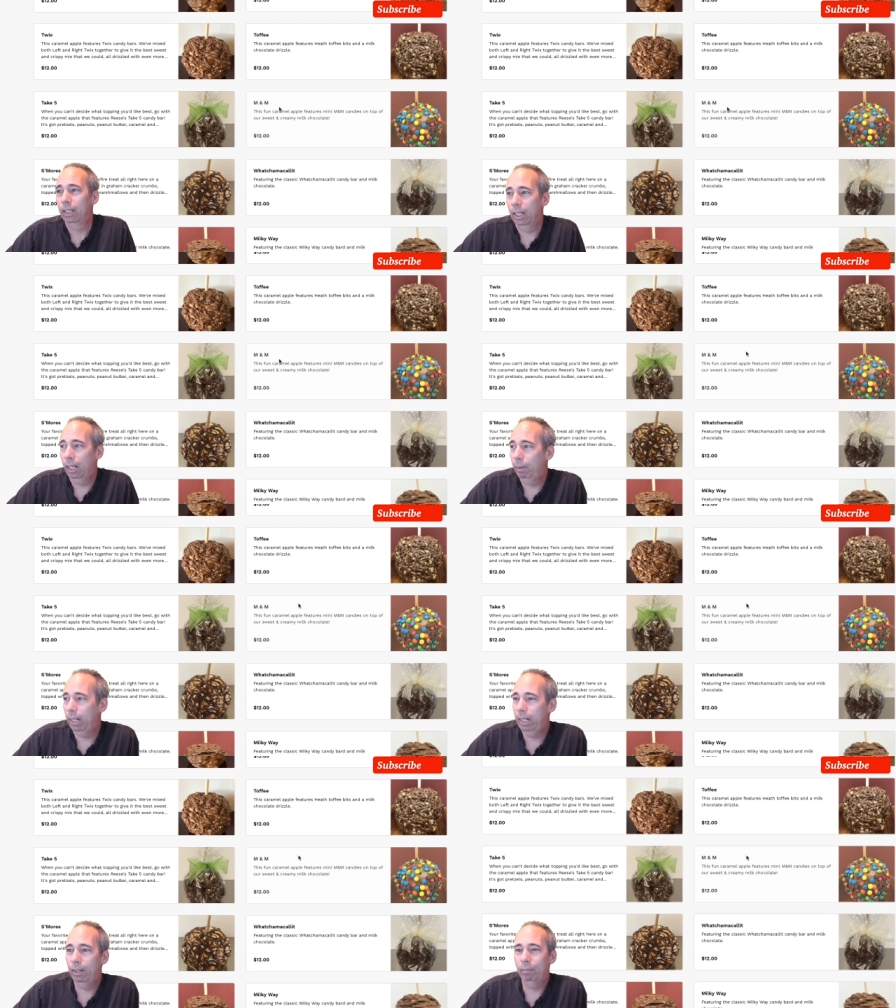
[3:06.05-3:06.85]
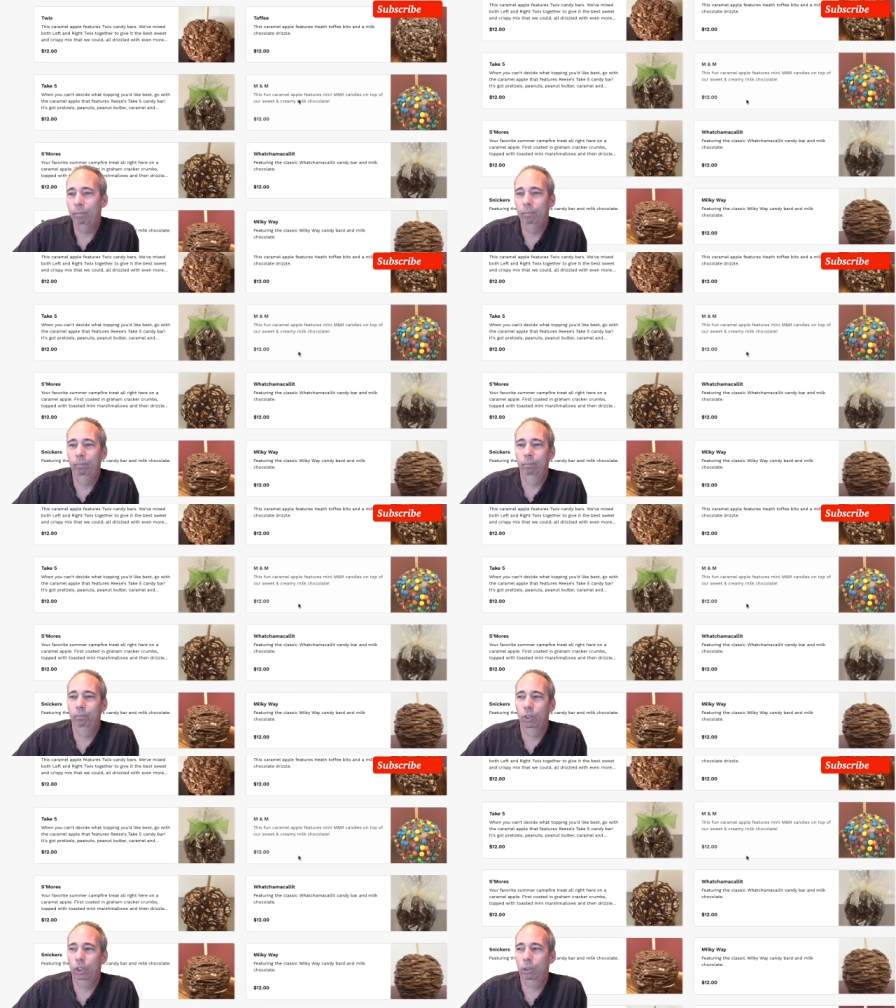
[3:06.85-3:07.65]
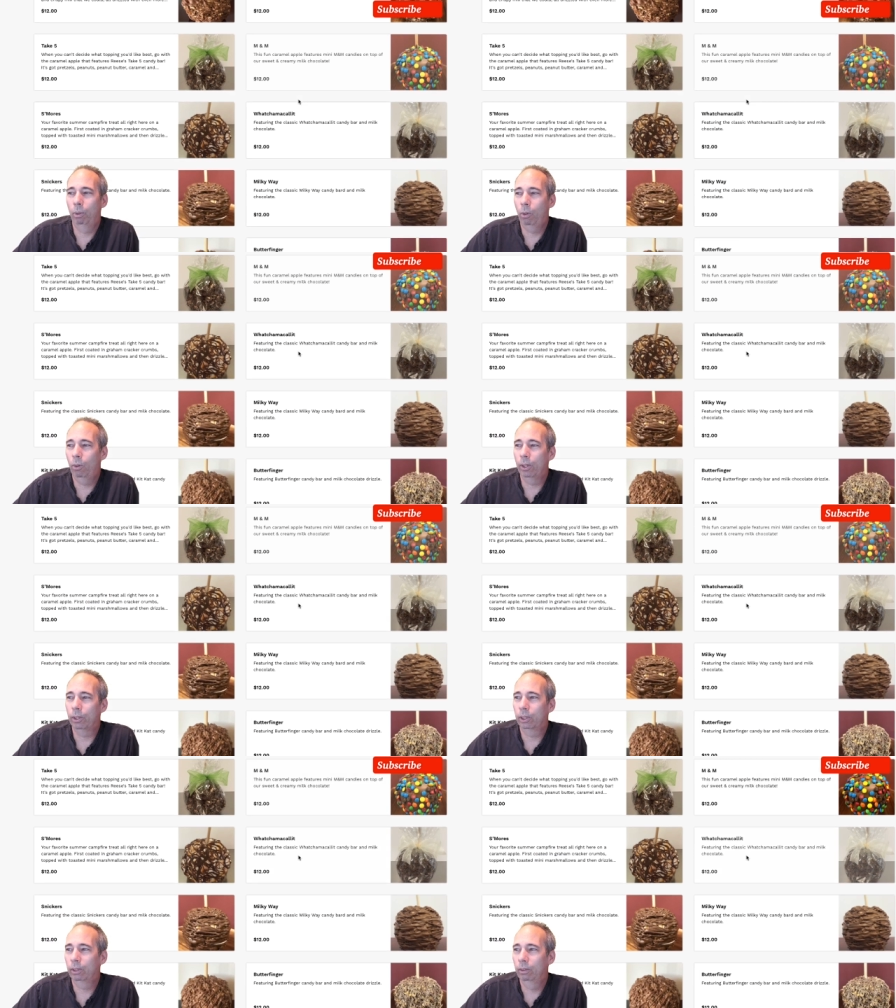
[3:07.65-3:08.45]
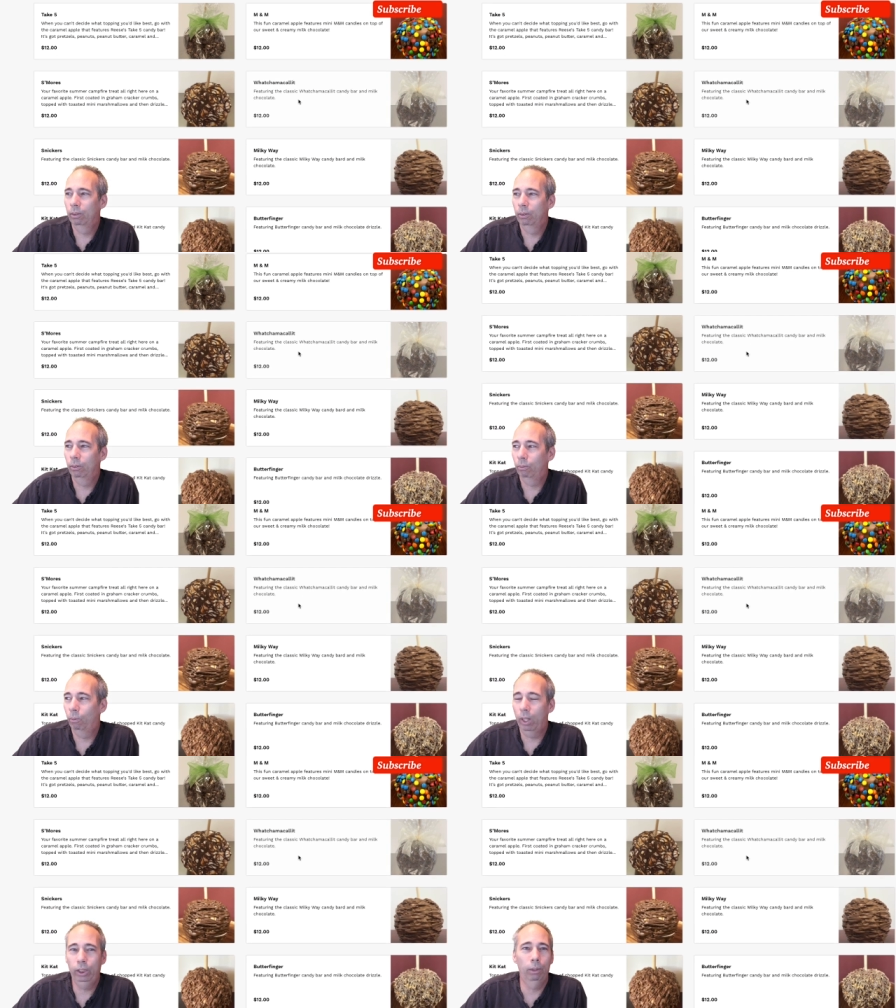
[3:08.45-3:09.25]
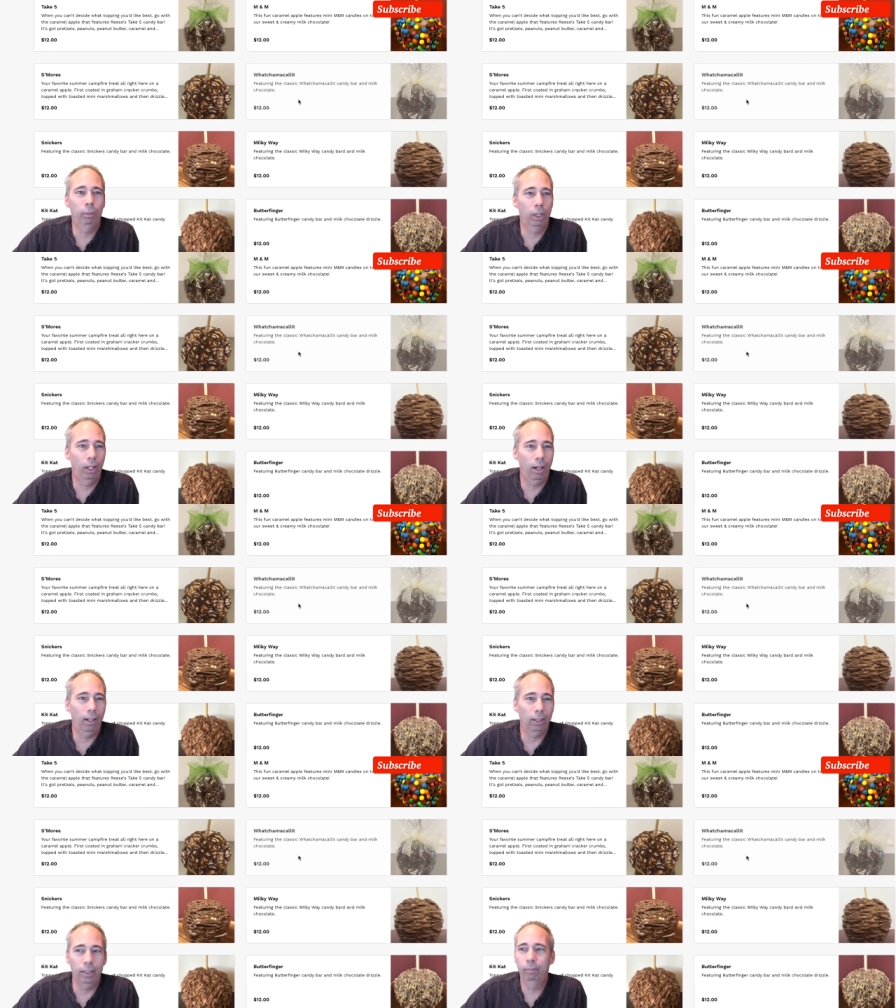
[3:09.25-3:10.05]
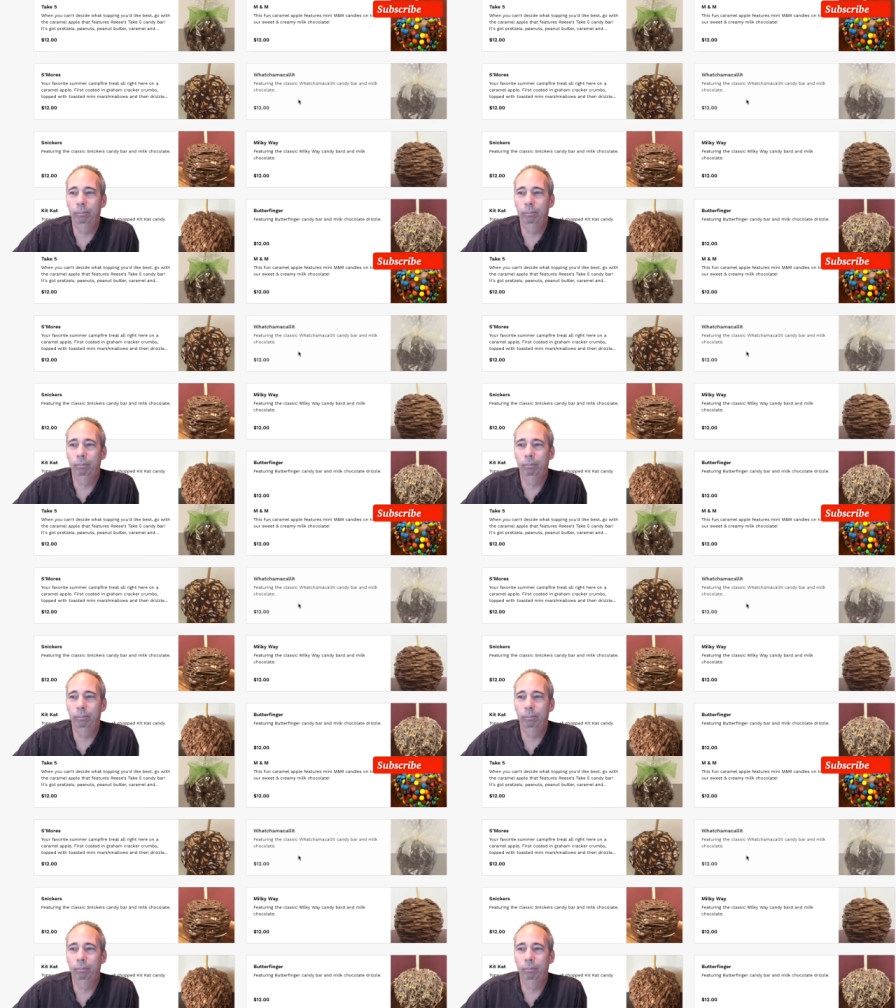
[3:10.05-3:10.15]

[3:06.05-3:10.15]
M M&M, and m s'mores, whatchamacallit,